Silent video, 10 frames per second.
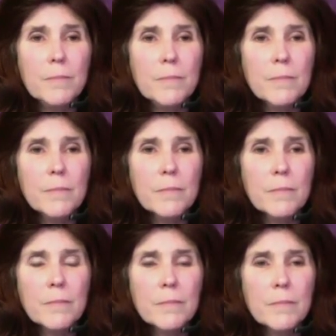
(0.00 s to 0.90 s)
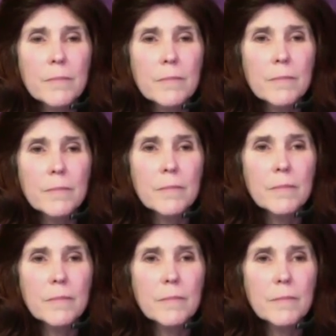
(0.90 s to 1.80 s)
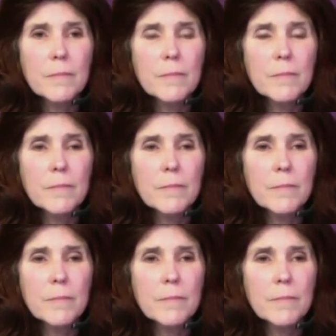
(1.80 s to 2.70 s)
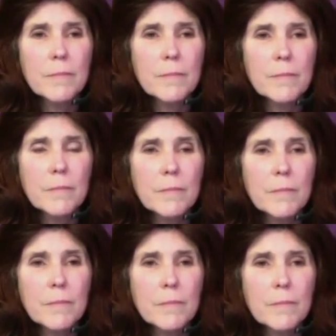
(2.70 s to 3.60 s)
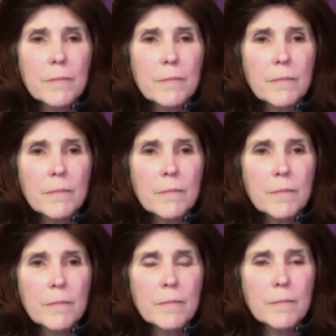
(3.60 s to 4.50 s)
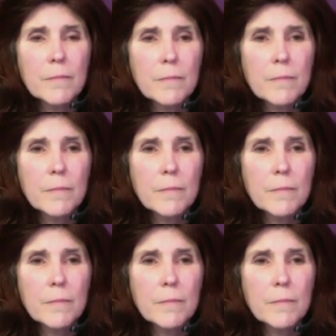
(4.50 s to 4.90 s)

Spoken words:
This person isn't speaking.